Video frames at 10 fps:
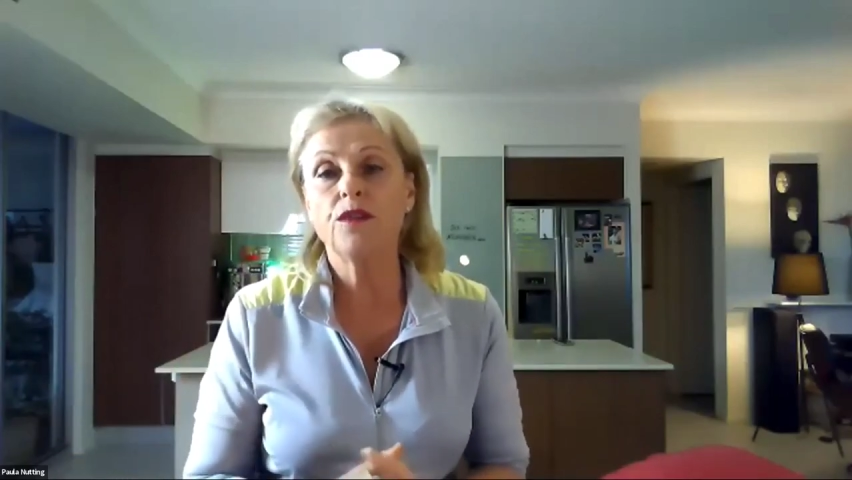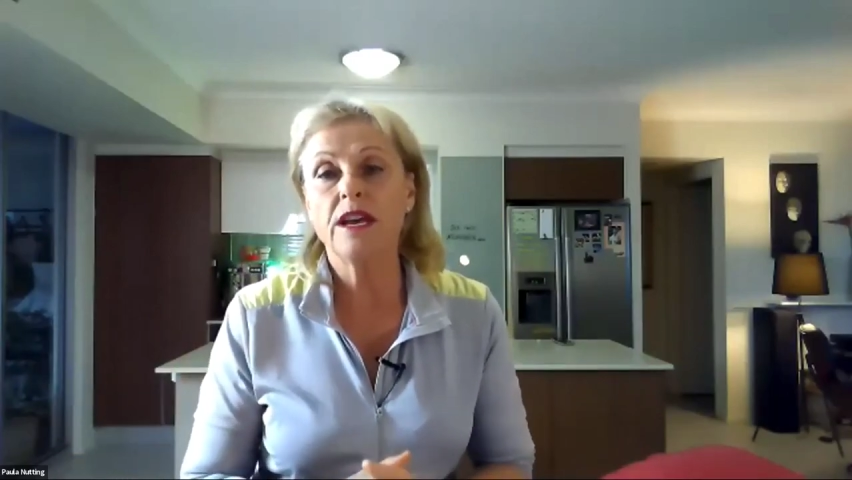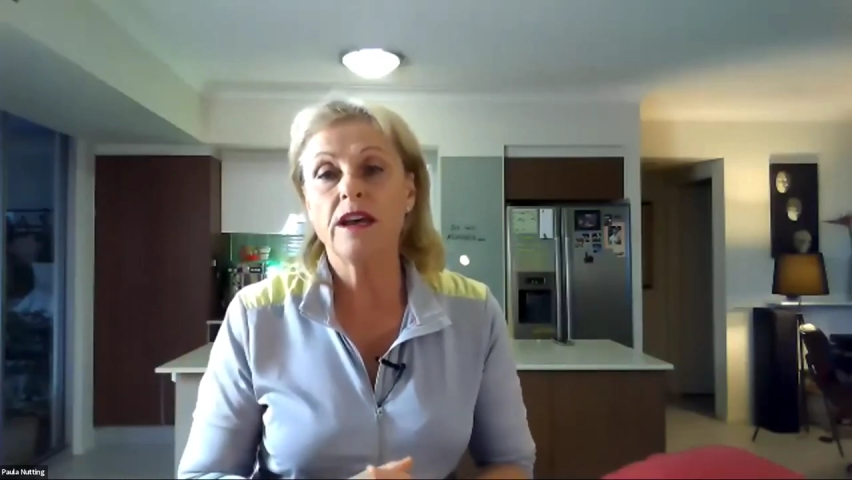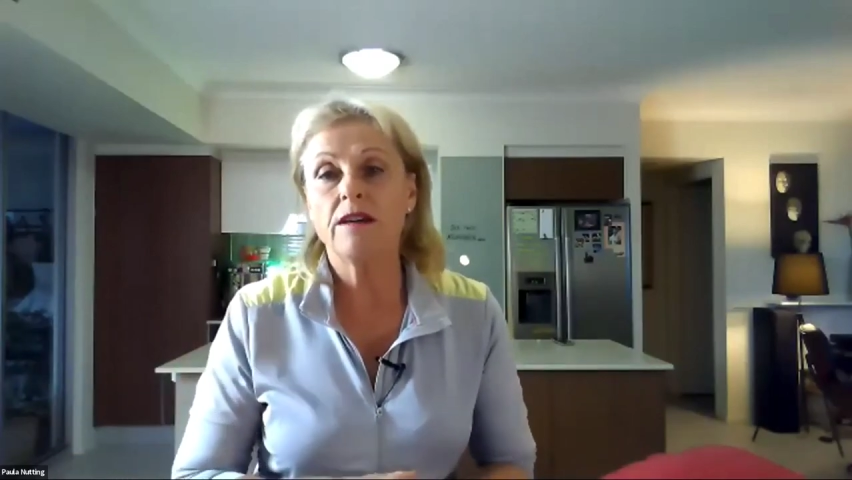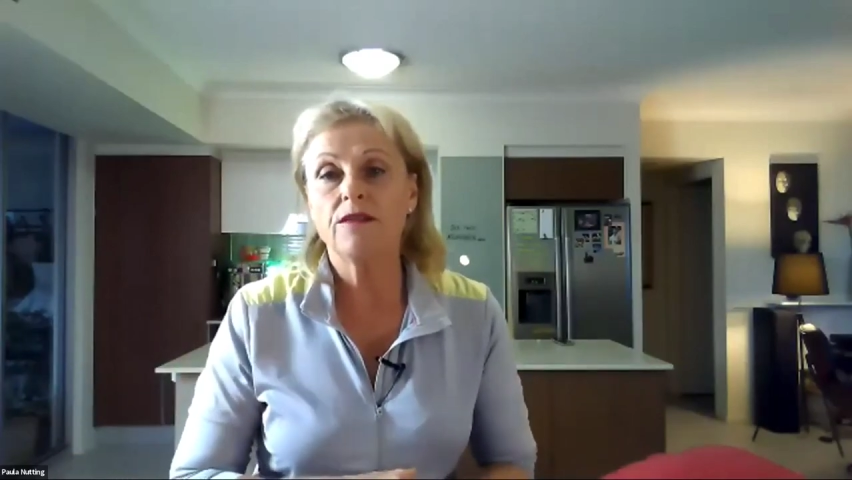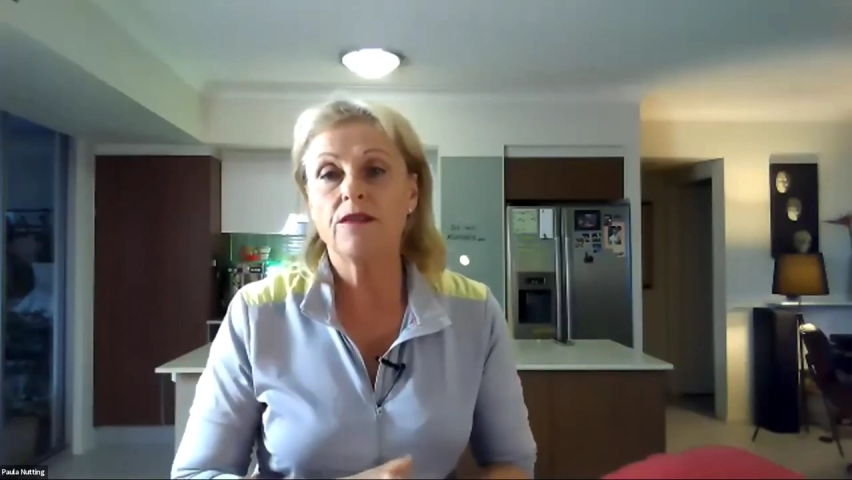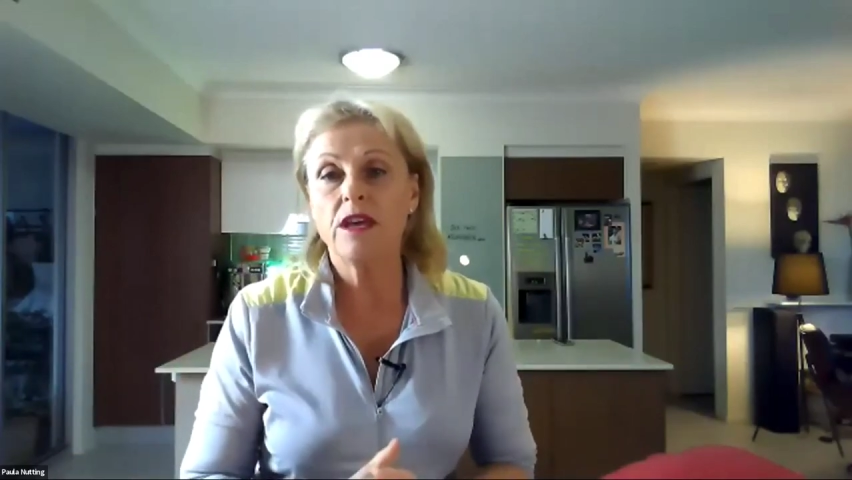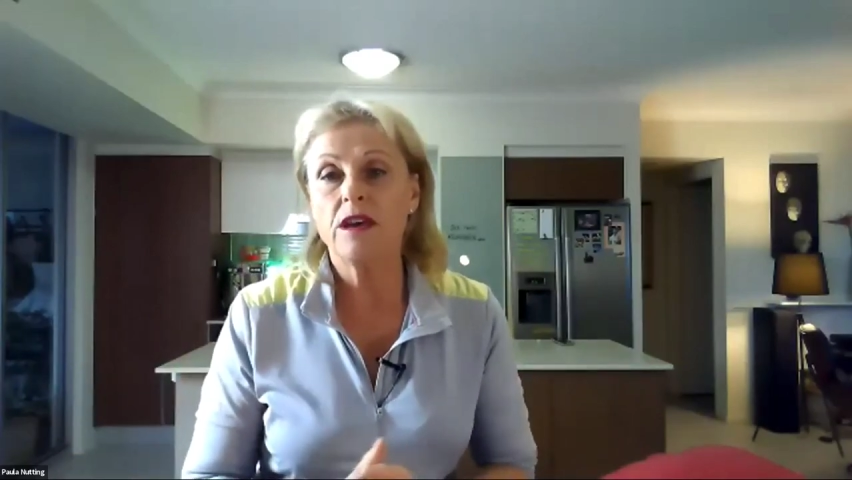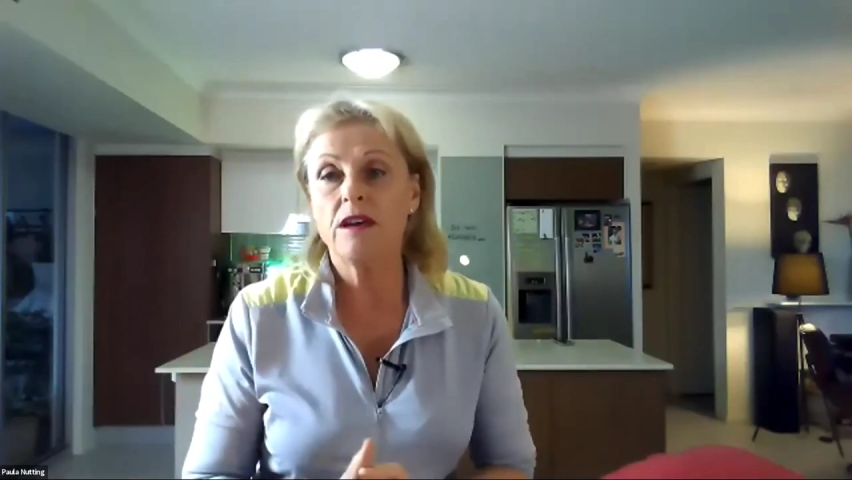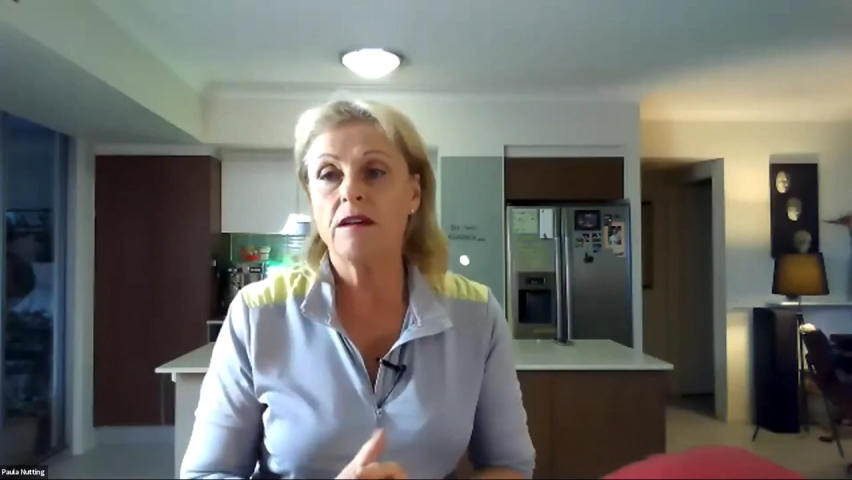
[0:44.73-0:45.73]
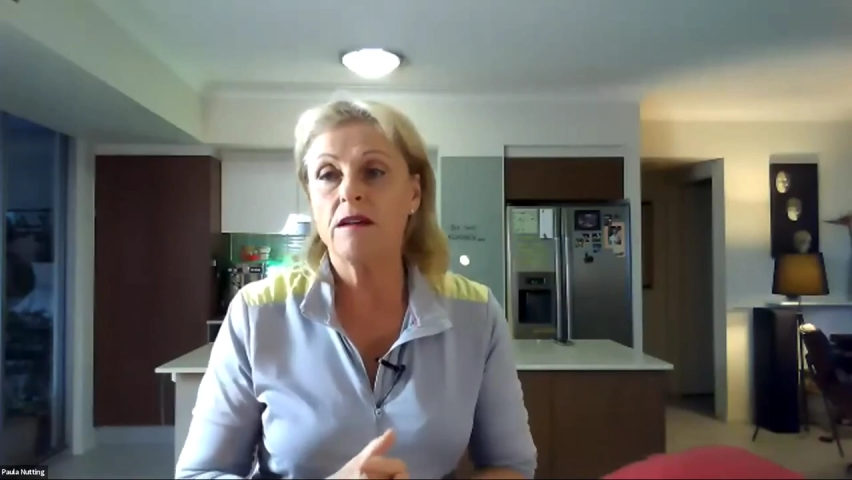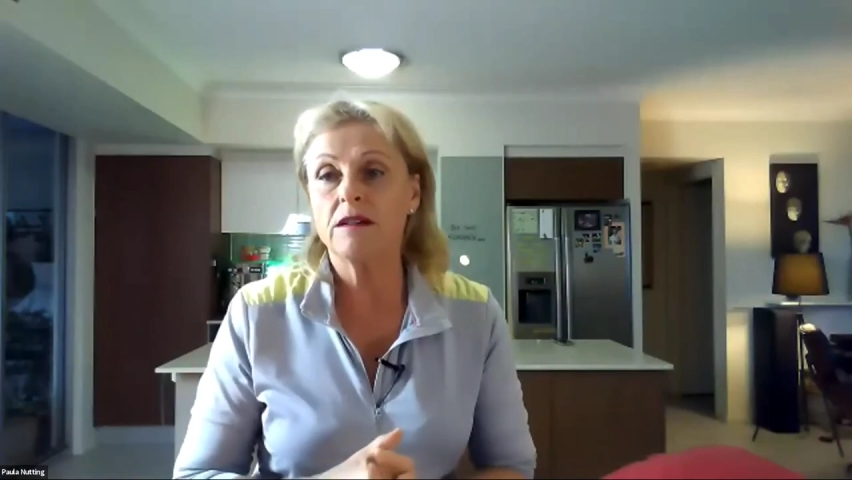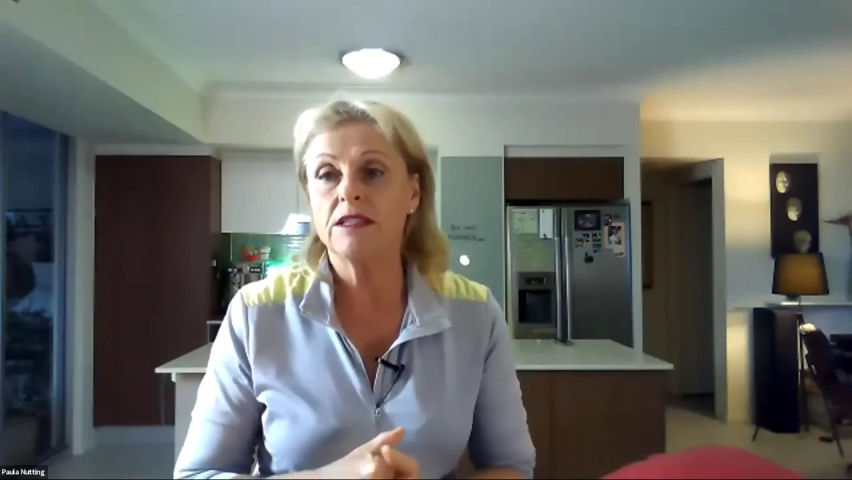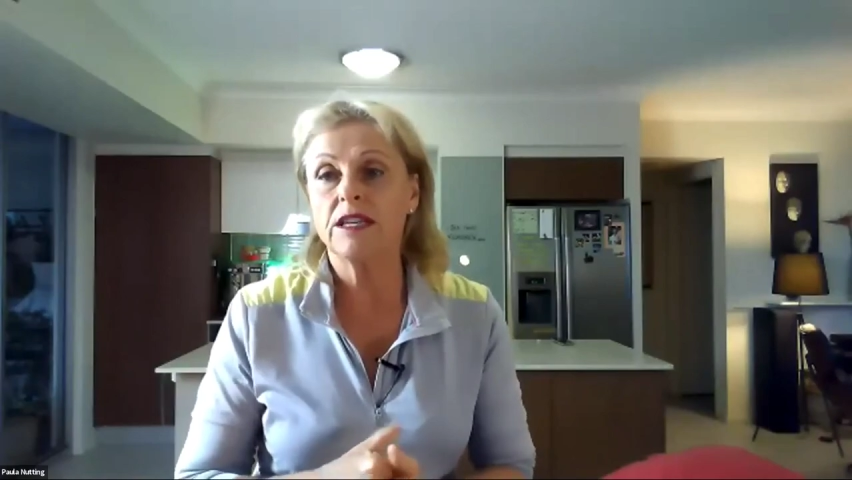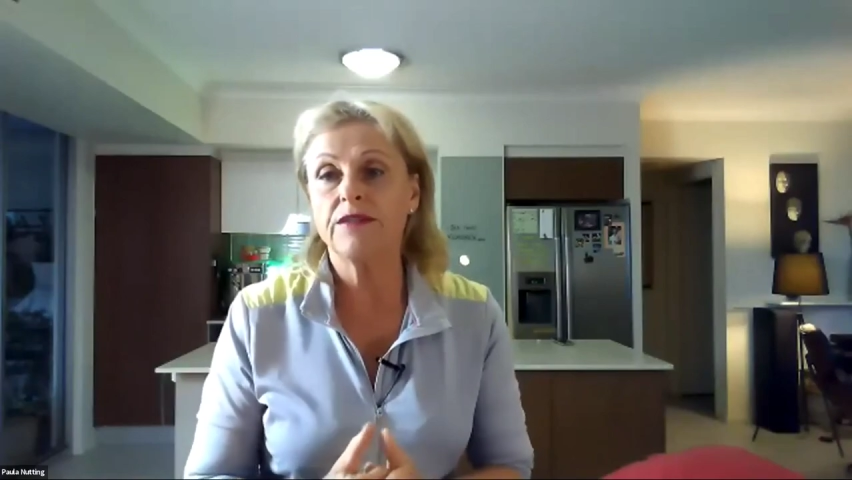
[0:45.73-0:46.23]
their
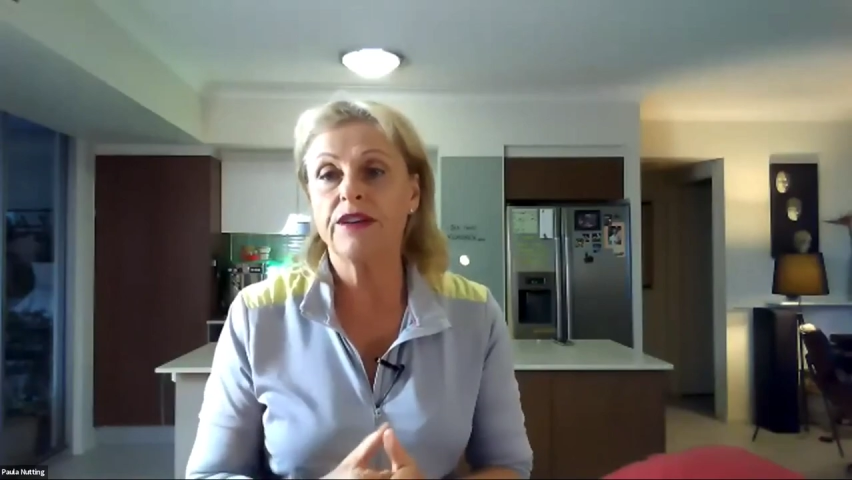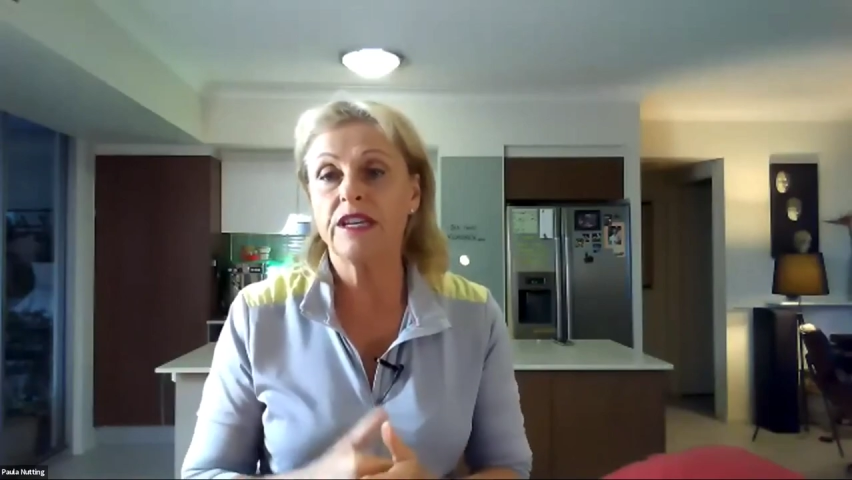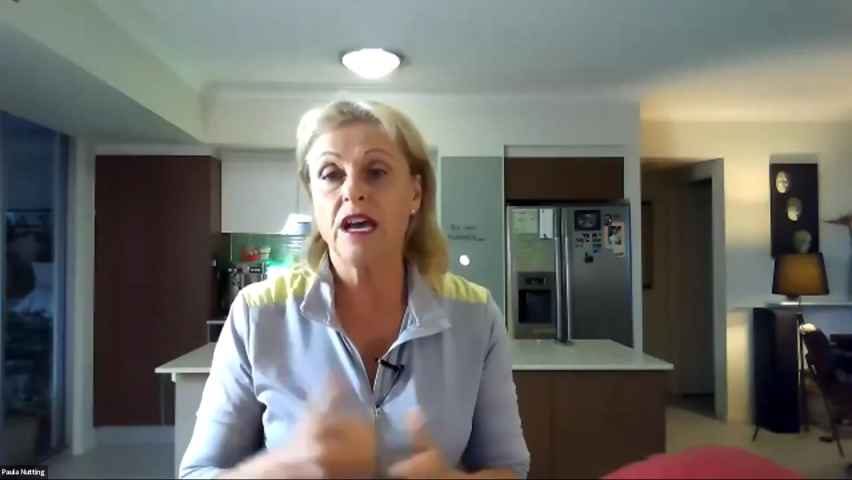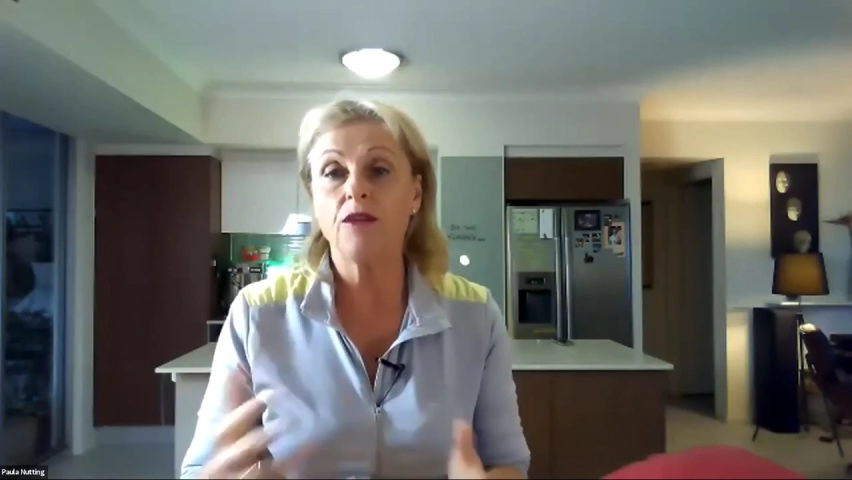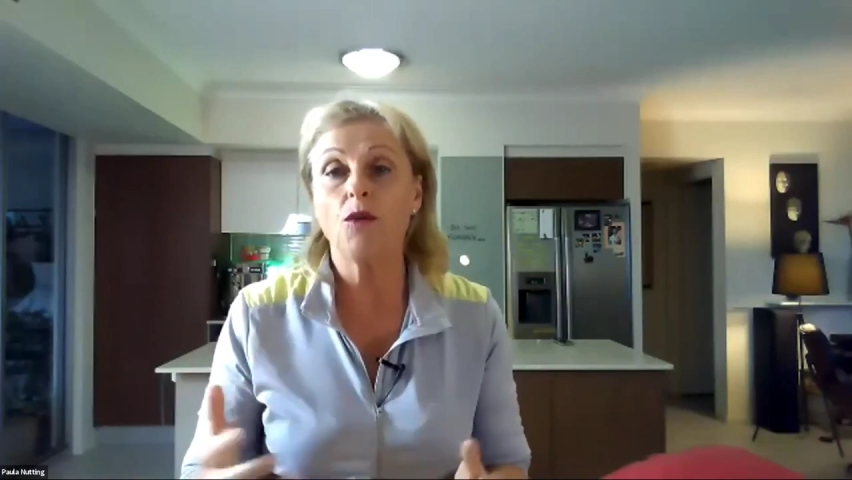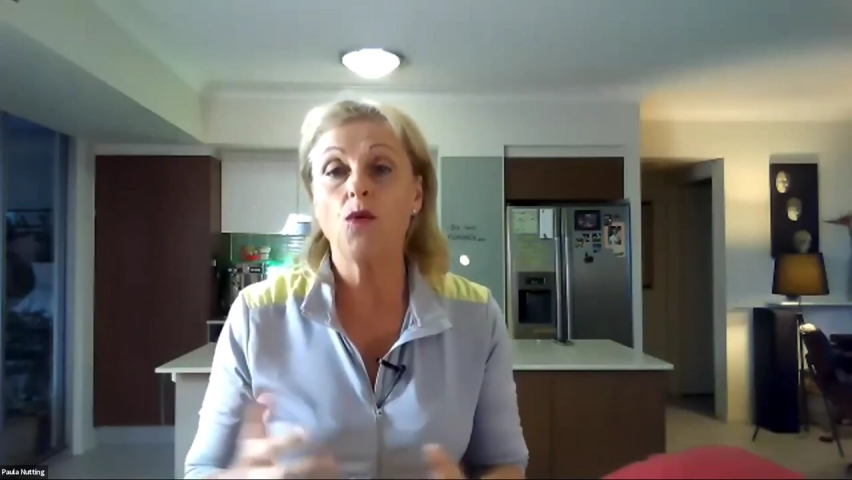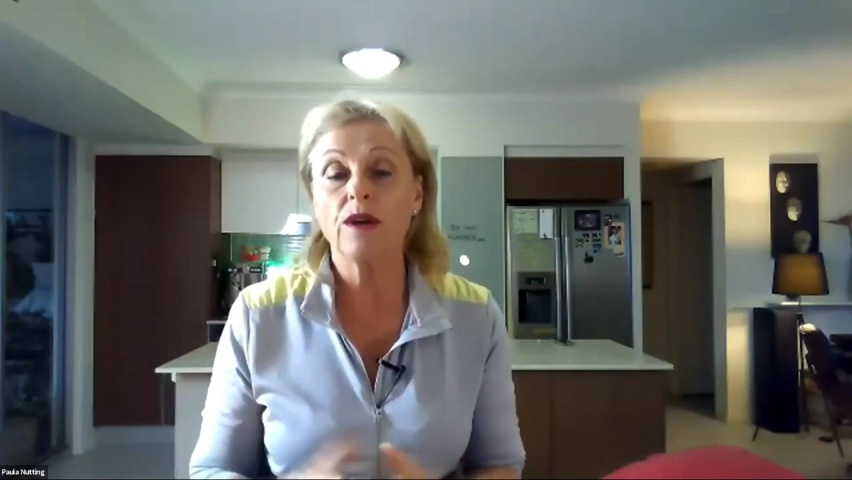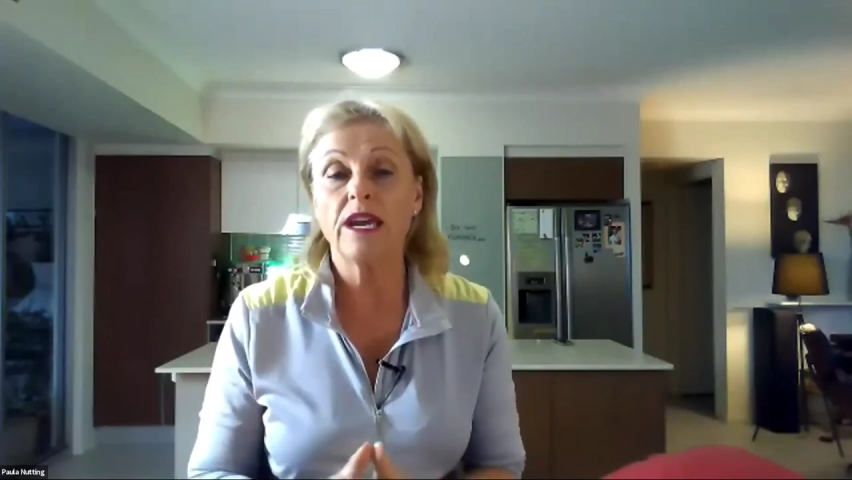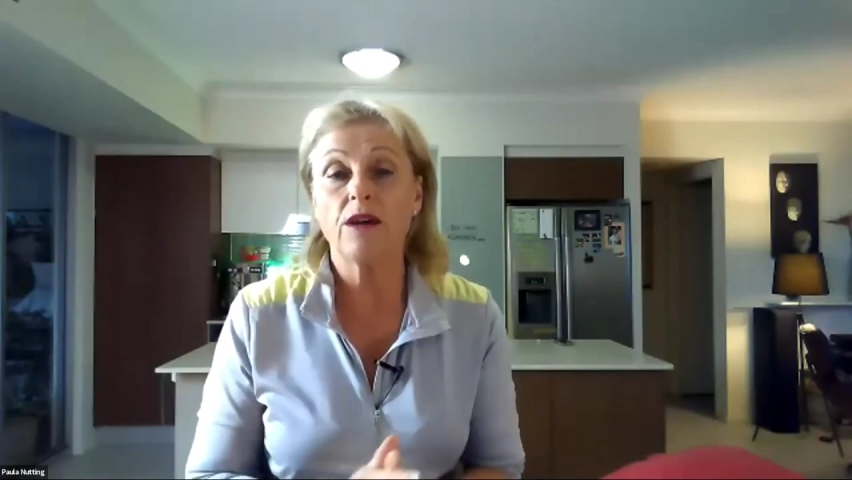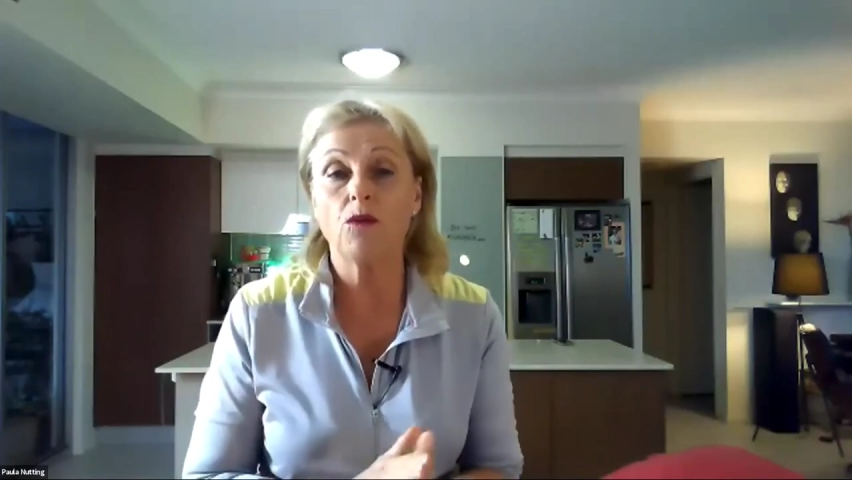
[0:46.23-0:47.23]
significant other or